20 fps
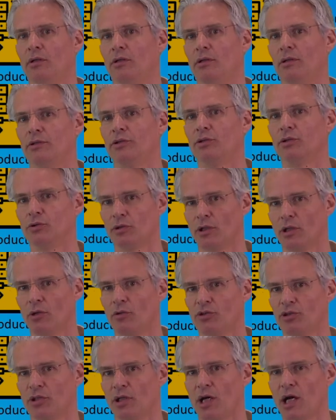you grow as
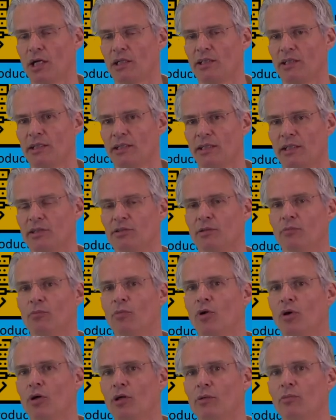an architect, is the
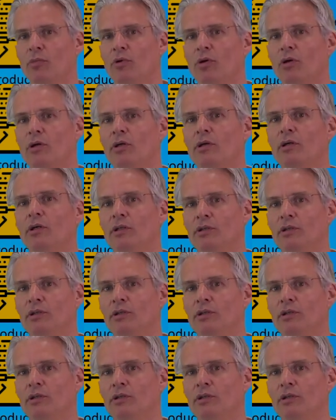more and more